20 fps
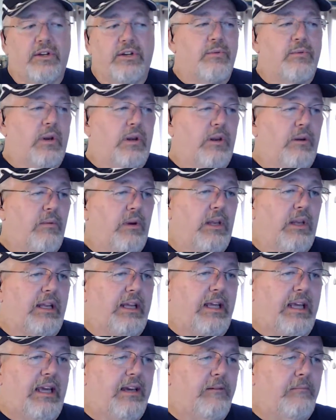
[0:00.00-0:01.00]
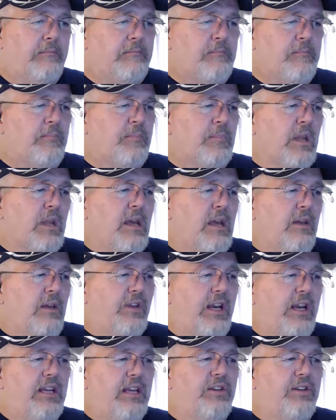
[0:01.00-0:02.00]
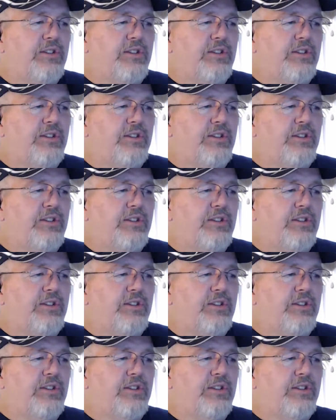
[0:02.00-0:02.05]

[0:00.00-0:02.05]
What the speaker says: You really, really can. Today's